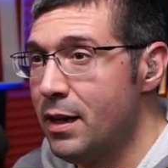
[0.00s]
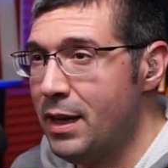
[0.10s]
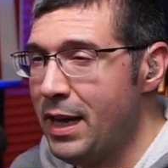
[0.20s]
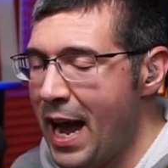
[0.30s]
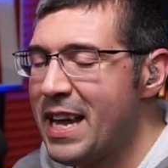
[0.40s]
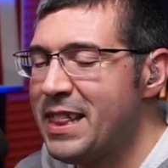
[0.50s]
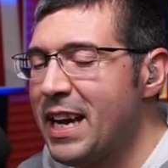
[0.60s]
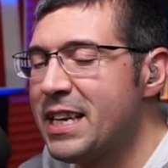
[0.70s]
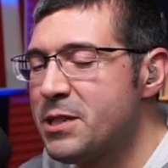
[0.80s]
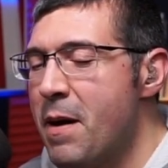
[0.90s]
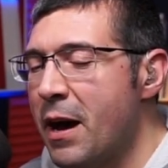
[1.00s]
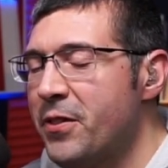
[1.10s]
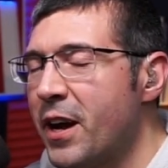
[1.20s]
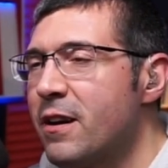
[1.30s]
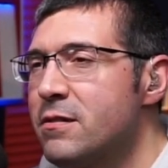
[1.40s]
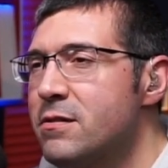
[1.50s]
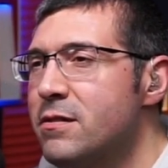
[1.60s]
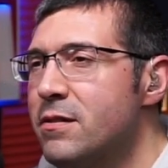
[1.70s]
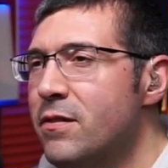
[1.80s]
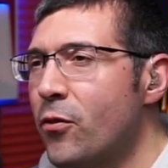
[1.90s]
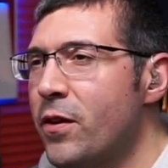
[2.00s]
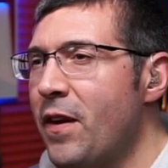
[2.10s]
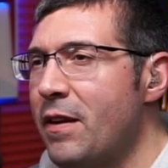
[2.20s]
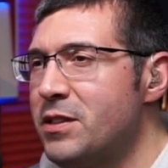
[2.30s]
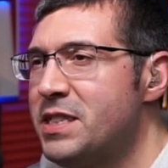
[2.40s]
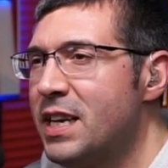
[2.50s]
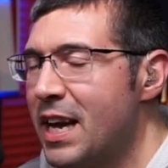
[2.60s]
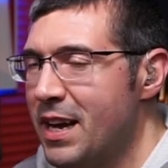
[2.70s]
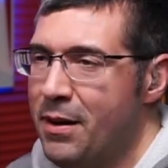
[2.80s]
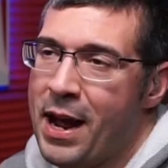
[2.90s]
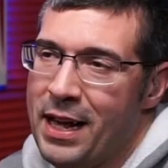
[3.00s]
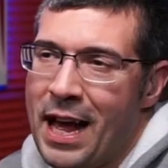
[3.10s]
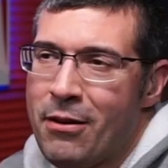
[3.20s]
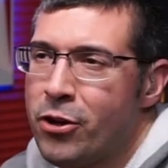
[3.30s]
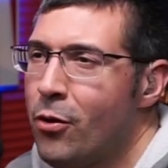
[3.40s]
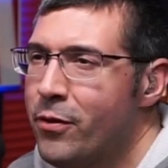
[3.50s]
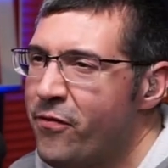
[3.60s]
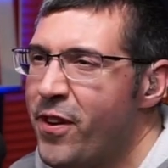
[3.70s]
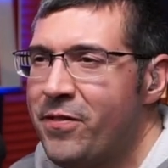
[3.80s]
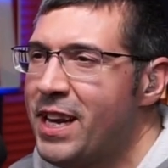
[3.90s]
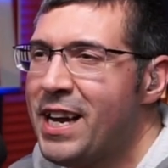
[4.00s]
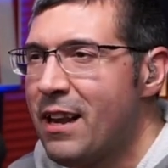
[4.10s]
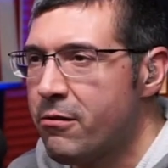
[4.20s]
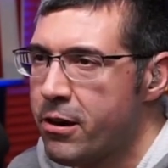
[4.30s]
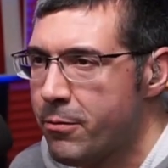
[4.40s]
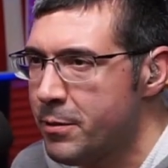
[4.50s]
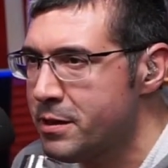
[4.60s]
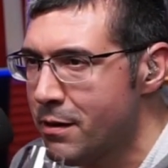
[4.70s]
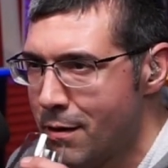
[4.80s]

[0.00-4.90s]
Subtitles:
Yeah, I think it's about there. 45 to 6. Am I allowed to go in $15 increments?